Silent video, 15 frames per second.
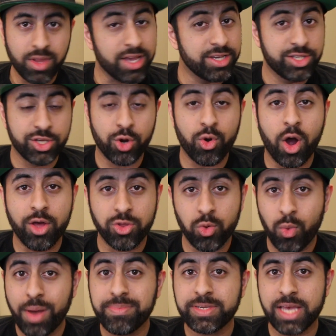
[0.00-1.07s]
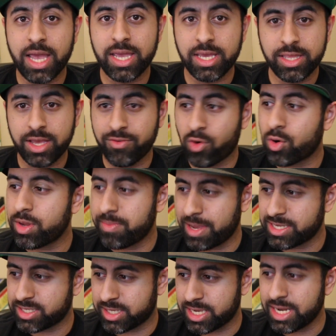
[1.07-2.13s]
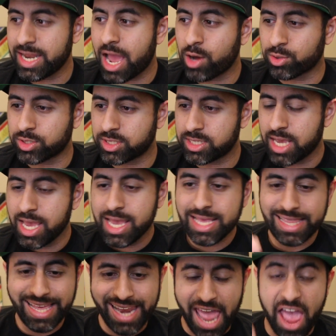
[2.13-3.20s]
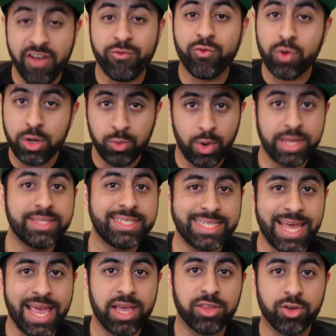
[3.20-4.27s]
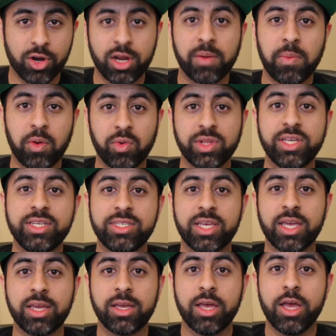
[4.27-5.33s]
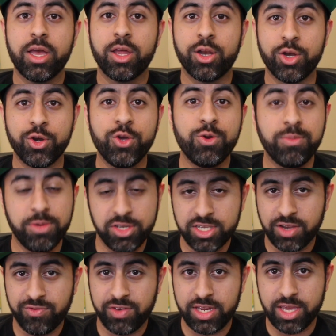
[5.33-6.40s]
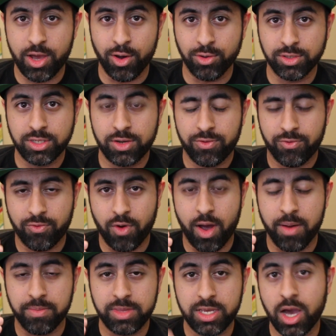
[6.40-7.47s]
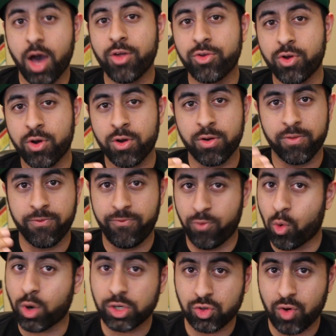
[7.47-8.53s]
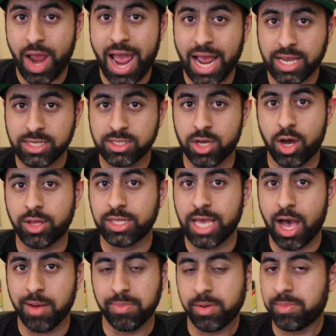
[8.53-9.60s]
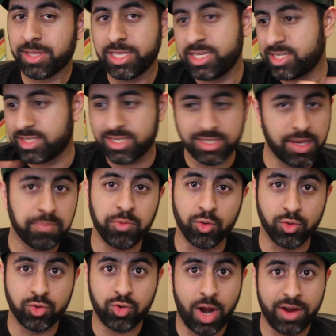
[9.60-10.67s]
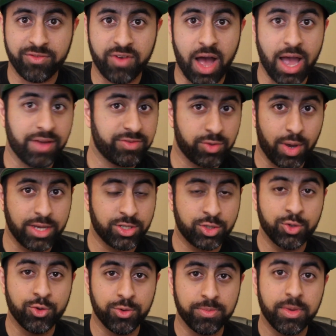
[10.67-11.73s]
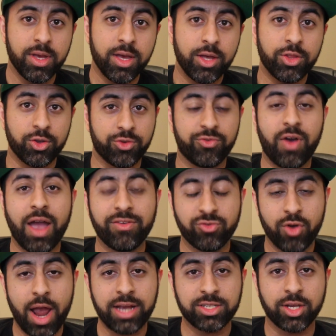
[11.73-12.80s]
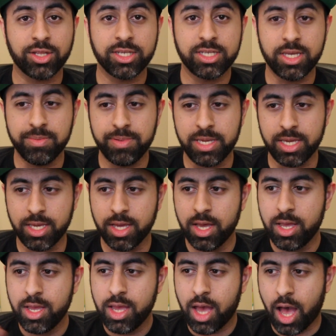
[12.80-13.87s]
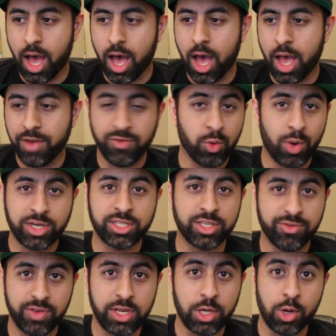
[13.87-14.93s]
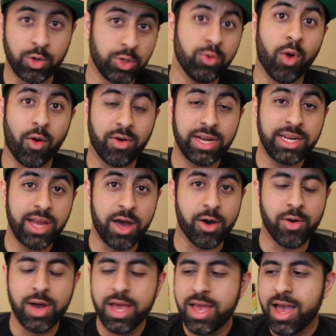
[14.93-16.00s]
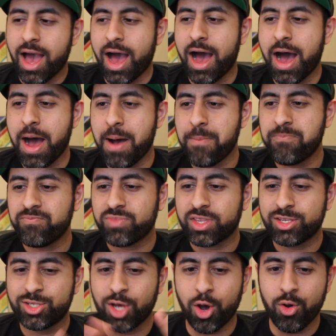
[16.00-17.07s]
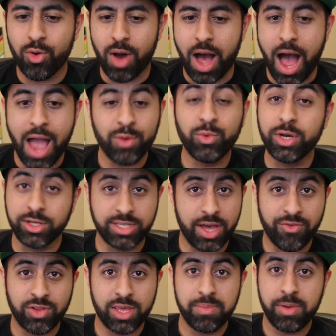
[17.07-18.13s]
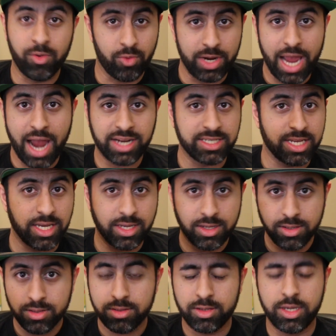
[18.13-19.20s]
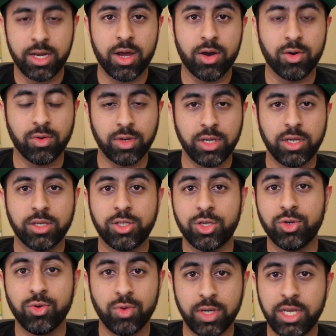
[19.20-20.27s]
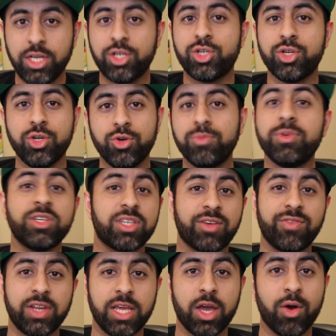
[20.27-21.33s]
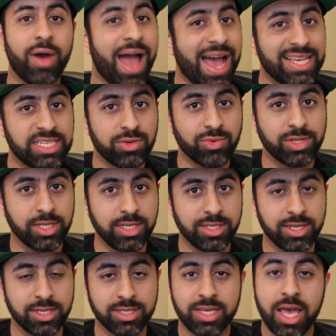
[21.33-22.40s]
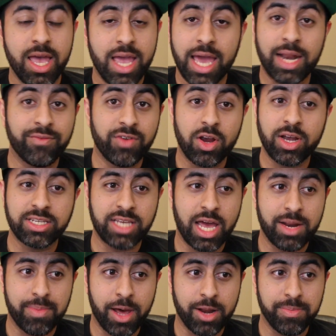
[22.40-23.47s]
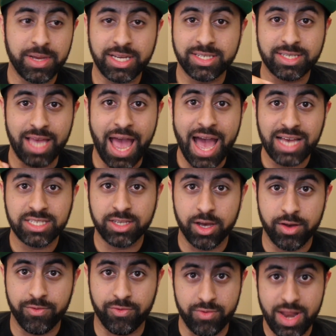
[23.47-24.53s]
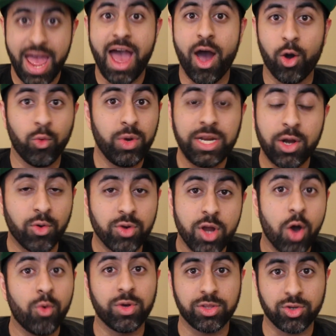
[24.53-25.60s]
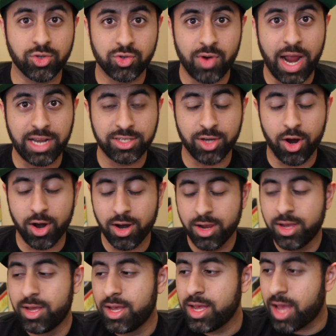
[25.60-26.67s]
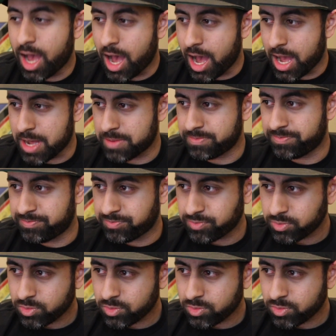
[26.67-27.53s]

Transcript: is they're on their website, they've already basically announced that every Wednesday they're going to be releasing new music videos from the other four tracks on the album. At least it says up through track five, so I assume there's five tracks on this EP. Uh, if you're watching this video, you already know. Um, so I will definitely be reacting, you know, to each new music video as it releases, and I'm very excited about it because as of now, we don't know what those tracks are. Um,